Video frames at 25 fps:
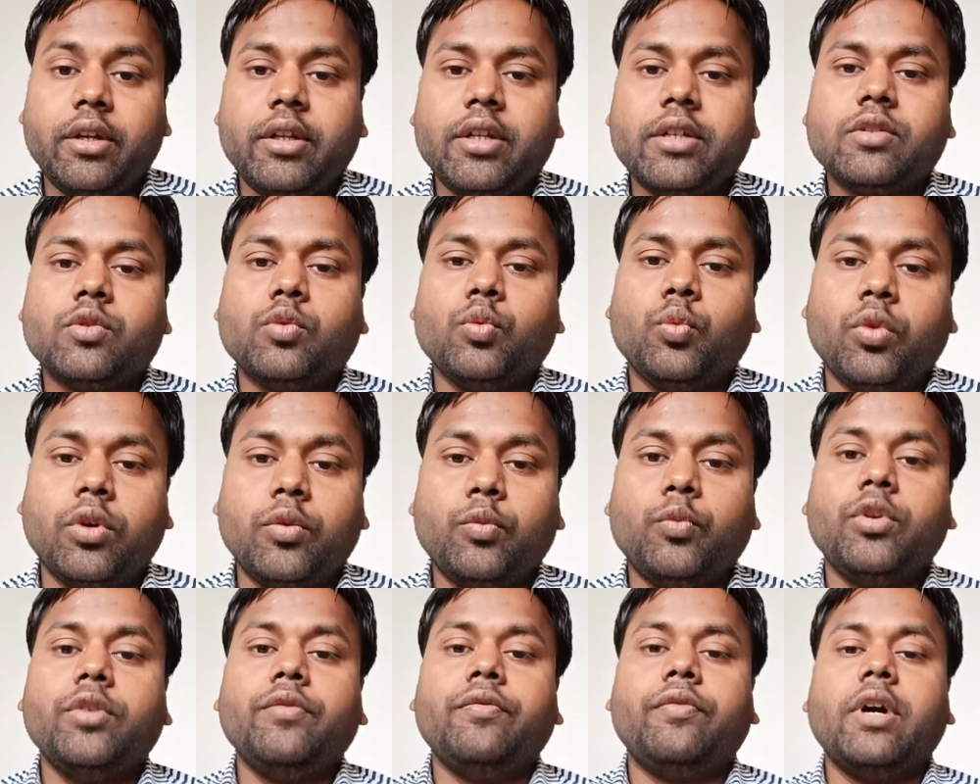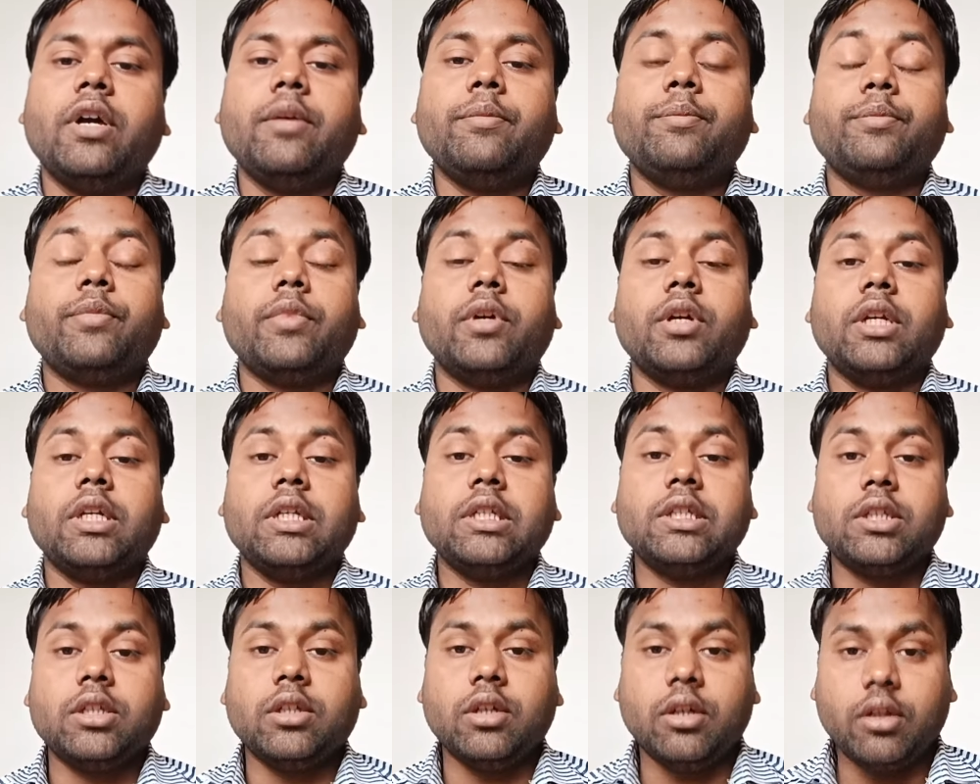INDAS 115
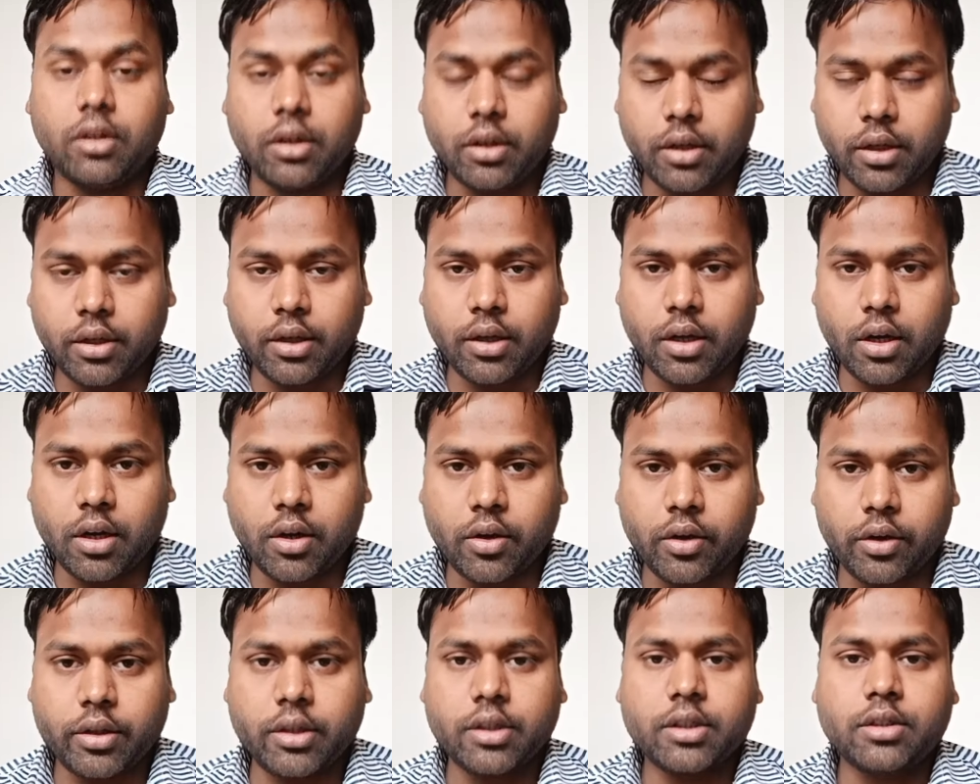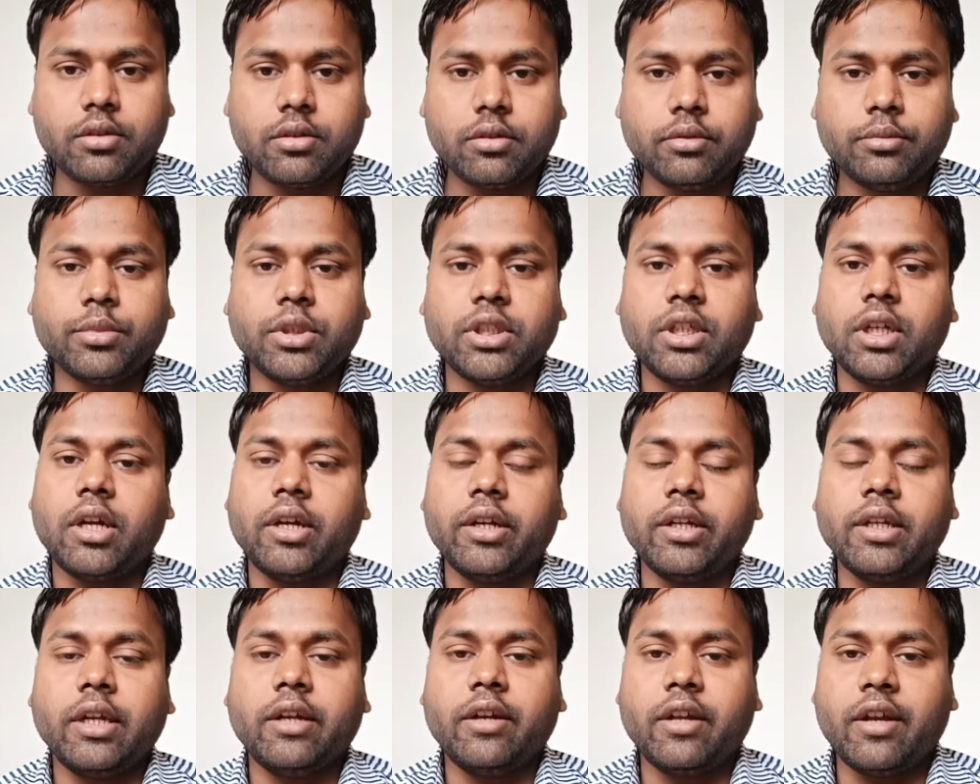is
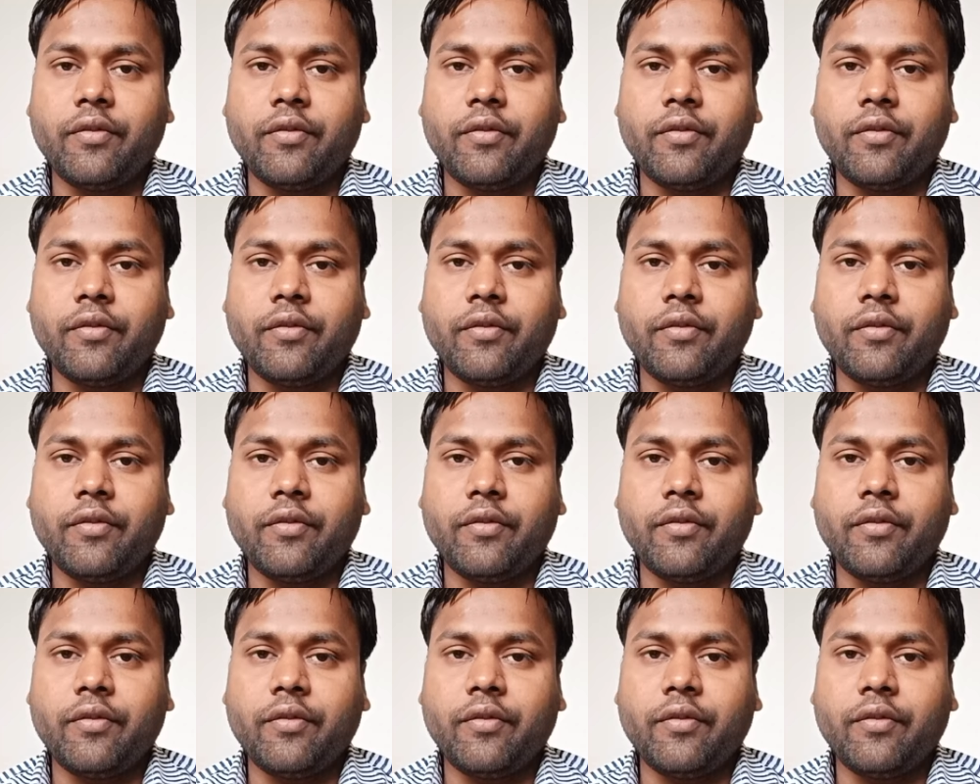regarding